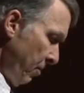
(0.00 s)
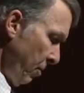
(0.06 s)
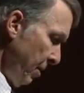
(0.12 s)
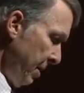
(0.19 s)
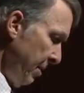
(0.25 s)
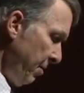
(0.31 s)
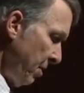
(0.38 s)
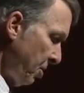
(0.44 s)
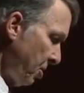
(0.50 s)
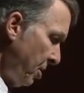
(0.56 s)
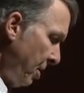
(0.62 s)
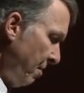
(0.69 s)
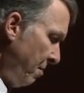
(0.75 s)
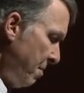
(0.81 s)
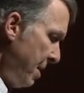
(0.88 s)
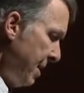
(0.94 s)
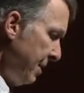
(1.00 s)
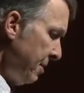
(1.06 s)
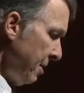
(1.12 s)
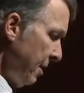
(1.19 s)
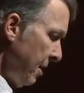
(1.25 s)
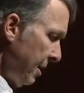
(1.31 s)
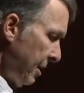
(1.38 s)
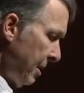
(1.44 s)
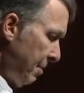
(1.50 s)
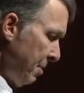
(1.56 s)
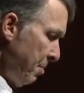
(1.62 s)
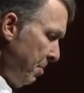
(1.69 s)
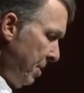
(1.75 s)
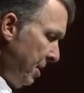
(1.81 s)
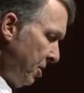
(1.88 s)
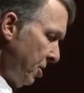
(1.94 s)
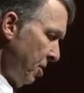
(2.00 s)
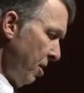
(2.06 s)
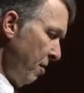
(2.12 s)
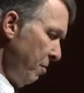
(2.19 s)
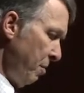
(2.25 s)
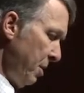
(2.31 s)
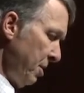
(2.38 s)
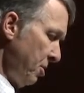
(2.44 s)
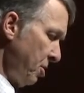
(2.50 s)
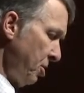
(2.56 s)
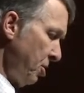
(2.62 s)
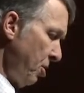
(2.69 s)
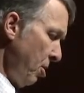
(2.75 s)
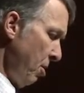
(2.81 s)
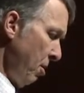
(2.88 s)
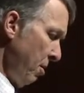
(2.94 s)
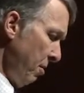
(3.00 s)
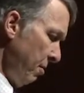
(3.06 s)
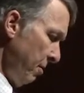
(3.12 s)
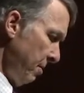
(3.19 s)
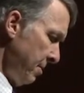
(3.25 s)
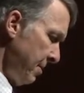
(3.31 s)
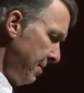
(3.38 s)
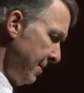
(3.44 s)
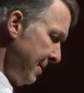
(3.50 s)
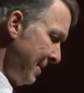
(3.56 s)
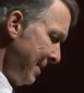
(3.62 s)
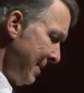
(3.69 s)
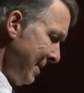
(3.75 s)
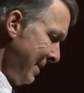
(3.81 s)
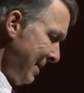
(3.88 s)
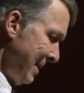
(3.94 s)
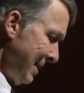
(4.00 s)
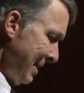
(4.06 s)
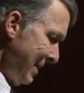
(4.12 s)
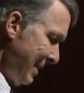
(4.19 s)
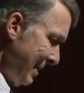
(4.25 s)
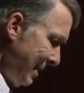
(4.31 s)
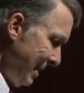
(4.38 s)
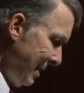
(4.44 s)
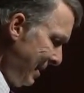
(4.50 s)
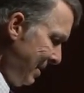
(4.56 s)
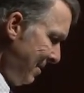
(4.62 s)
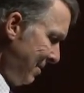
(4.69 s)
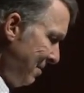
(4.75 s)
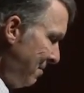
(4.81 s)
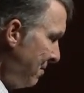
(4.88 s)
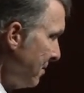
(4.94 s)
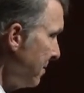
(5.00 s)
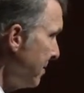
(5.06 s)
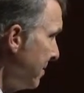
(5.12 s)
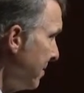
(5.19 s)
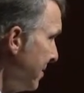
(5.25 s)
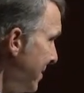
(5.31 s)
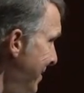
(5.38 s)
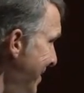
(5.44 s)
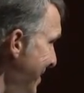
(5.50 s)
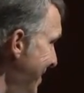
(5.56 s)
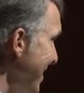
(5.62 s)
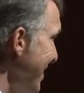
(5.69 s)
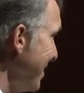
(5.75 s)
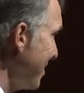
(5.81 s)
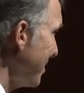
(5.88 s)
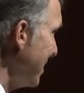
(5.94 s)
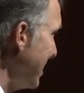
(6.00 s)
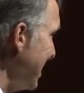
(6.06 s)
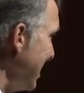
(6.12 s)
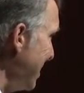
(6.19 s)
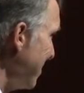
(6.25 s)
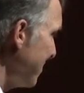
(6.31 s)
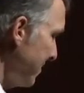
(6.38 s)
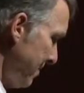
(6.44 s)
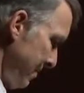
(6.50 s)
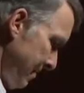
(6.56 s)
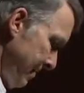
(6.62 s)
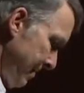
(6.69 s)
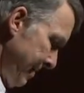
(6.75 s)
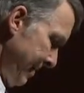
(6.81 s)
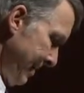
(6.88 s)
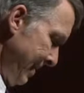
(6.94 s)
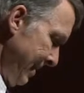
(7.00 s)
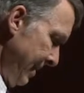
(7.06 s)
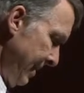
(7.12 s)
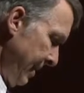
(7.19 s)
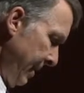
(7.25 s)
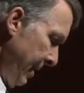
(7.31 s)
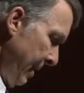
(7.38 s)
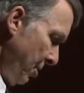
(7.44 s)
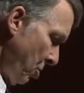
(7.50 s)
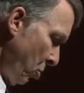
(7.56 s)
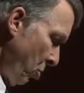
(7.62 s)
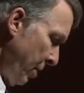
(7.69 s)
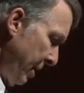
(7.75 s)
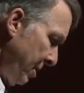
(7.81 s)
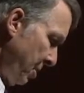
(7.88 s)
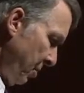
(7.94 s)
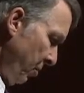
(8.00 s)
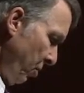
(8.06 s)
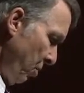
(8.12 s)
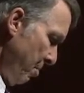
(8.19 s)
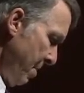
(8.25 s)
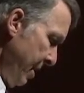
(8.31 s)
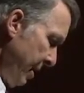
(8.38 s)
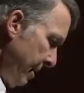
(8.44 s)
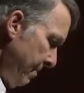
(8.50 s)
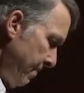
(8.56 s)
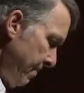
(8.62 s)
For even some man shall come to be served, but to serve and give his life as a ransom for many.